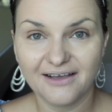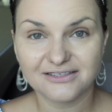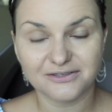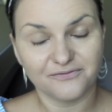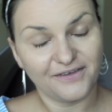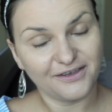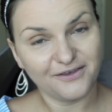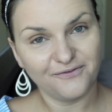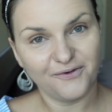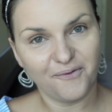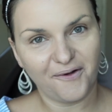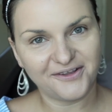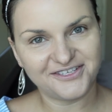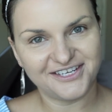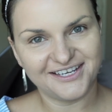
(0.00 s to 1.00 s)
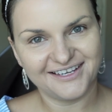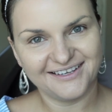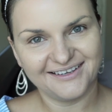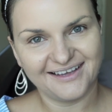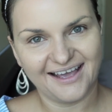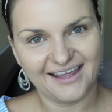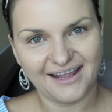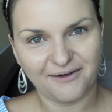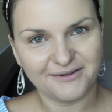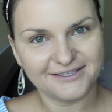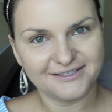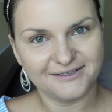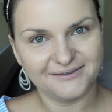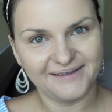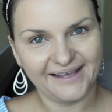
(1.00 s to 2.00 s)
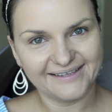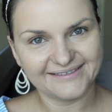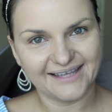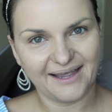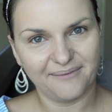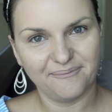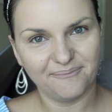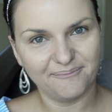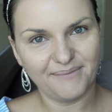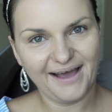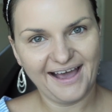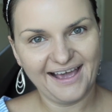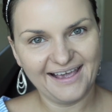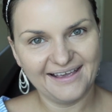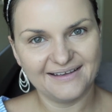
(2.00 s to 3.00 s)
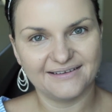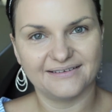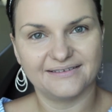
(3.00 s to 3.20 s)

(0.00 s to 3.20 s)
So thank you for watching, and I will see you next time. Bye.